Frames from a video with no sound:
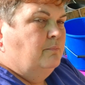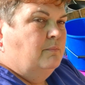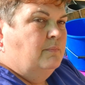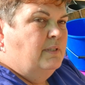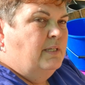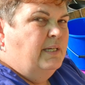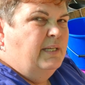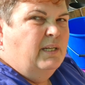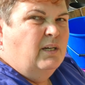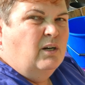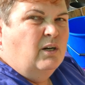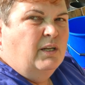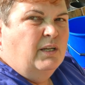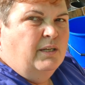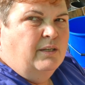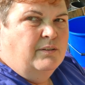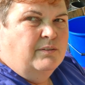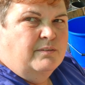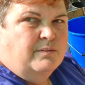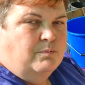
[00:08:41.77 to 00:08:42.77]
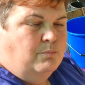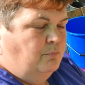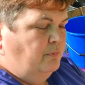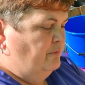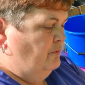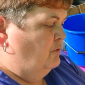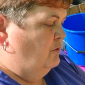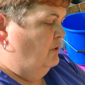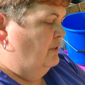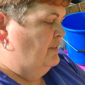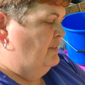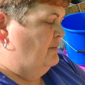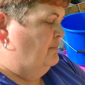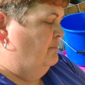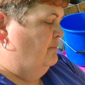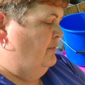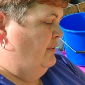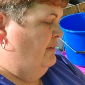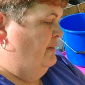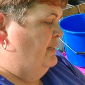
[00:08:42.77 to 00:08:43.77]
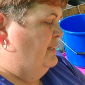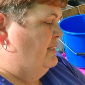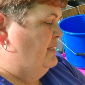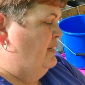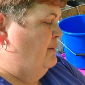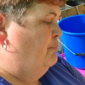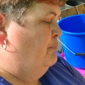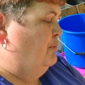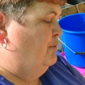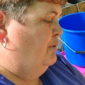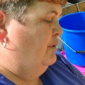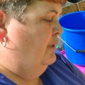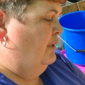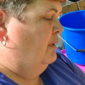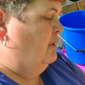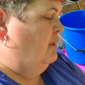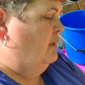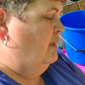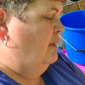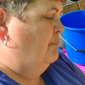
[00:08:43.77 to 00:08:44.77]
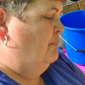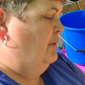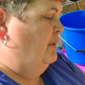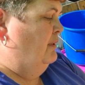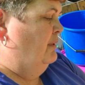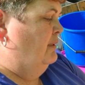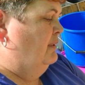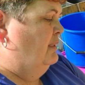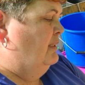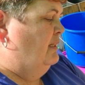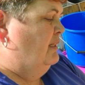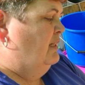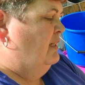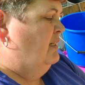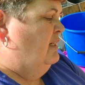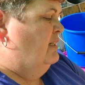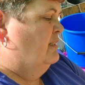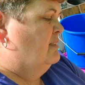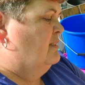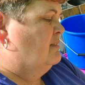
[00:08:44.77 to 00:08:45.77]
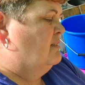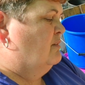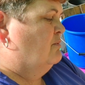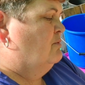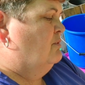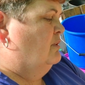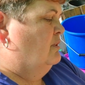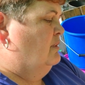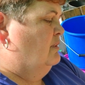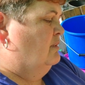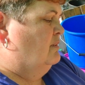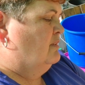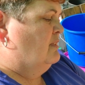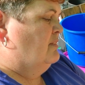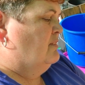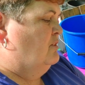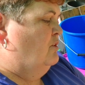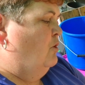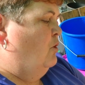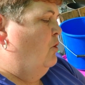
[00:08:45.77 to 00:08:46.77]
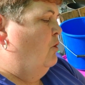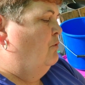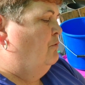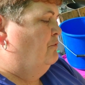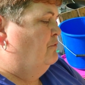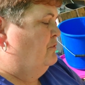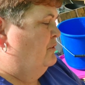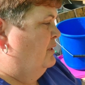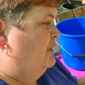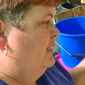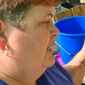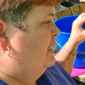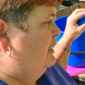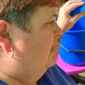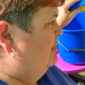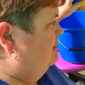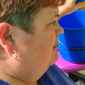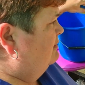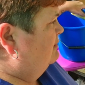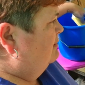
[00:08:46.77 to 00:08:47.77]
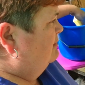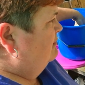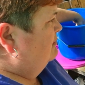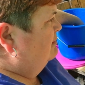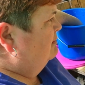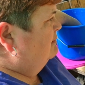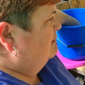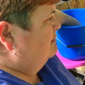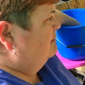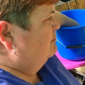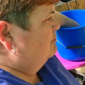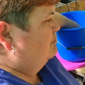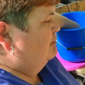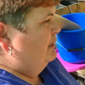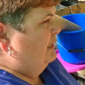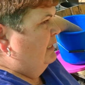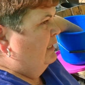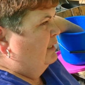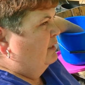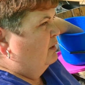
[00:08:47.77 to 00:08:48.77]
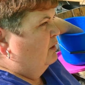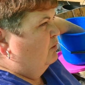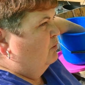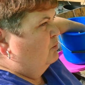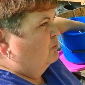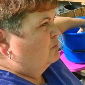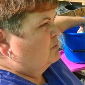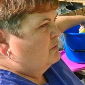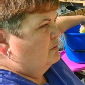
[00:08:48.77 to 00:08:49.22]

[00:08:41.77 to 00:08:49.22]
in Ireland we've got a very temperate climate. It doesn't often get really cold,